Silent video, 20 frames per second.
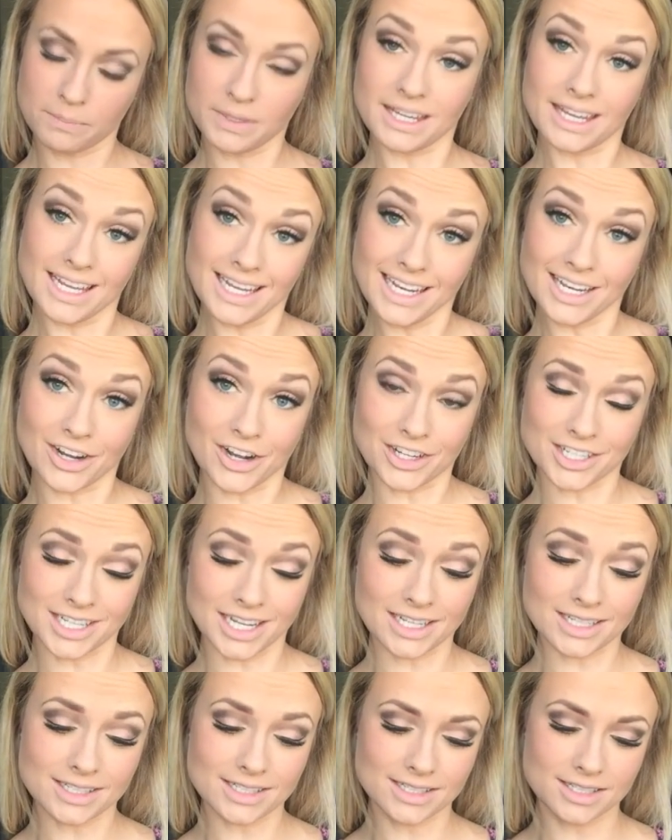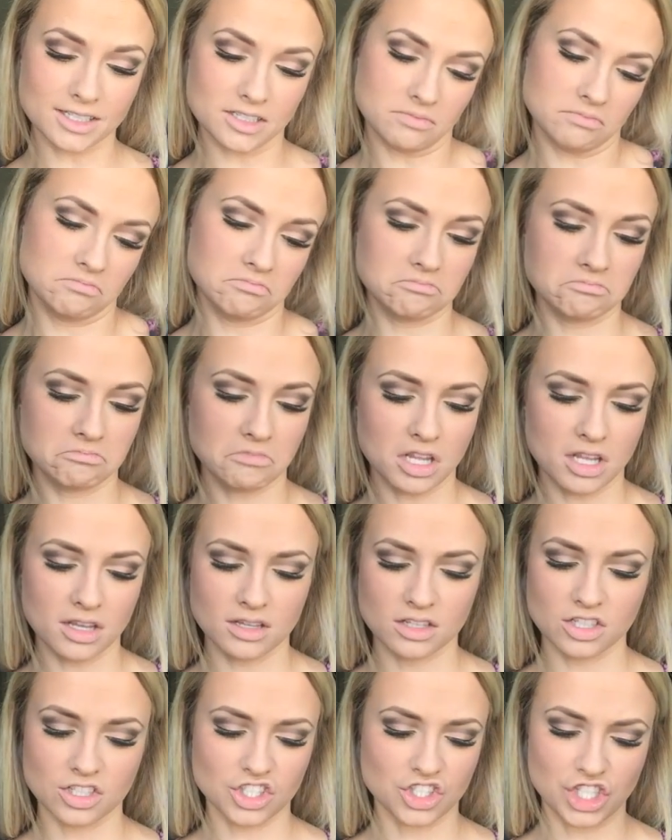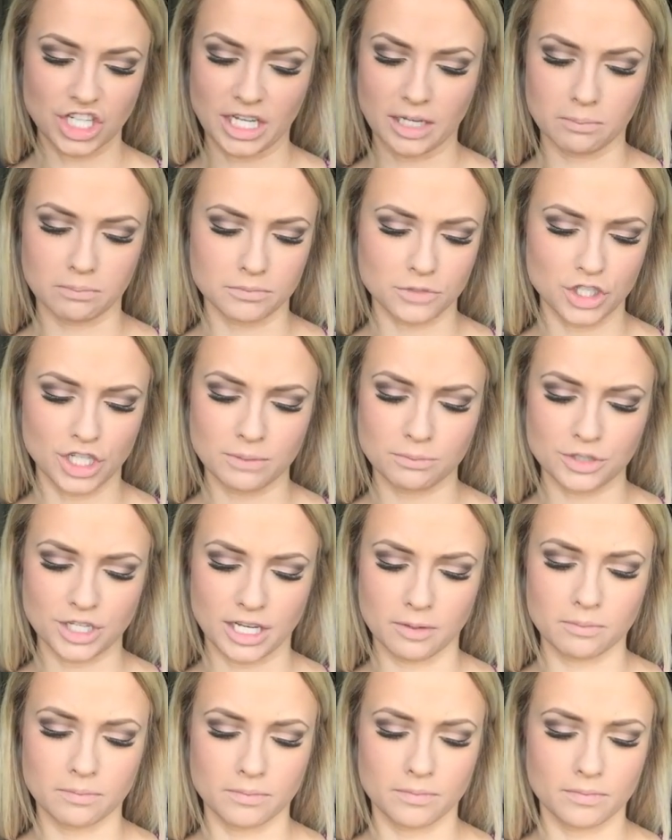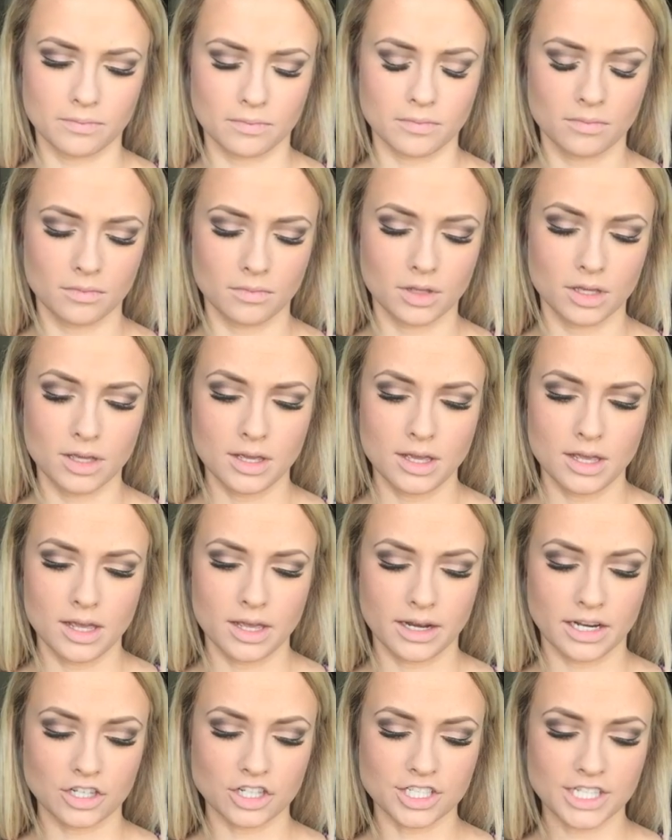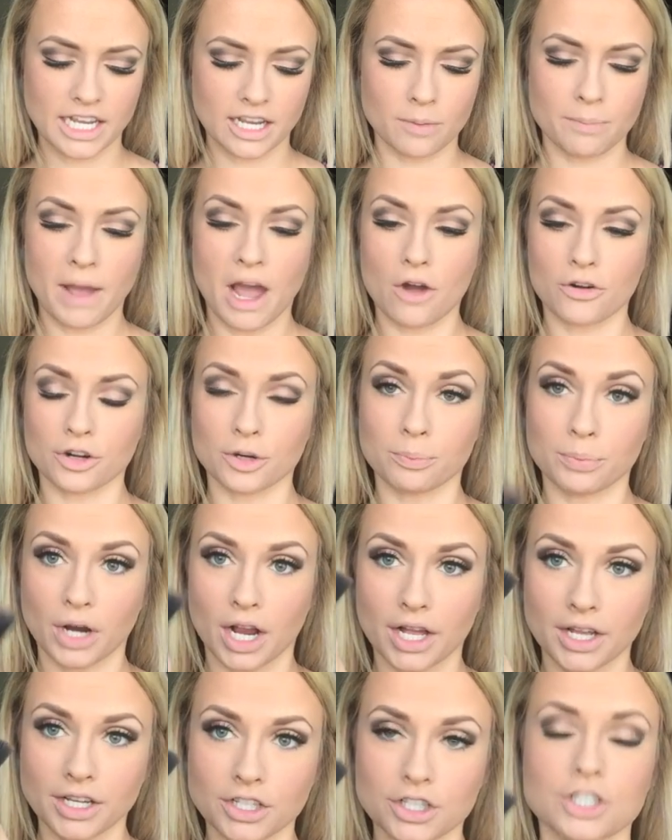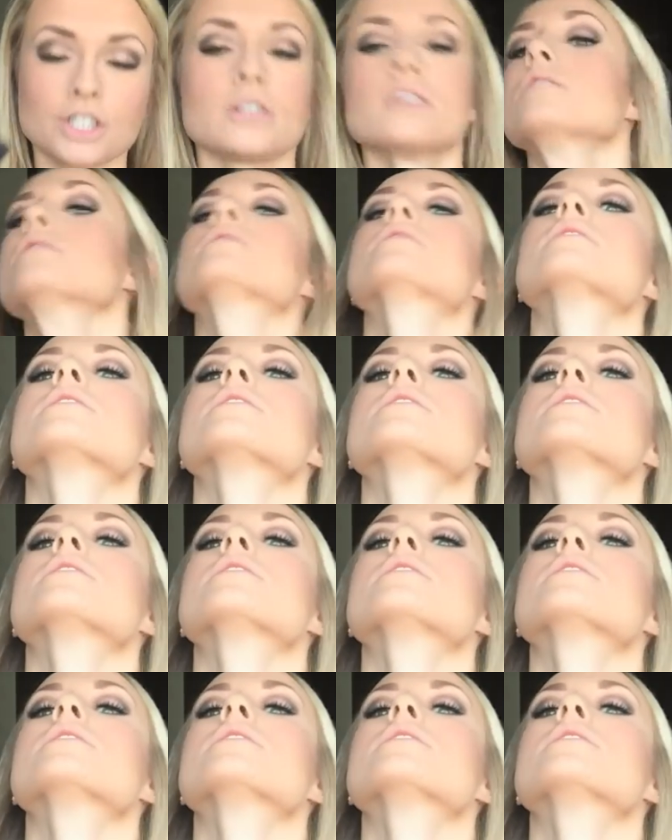Bikini Contest. Cheap, cheap, cheap. And I just take a powder brush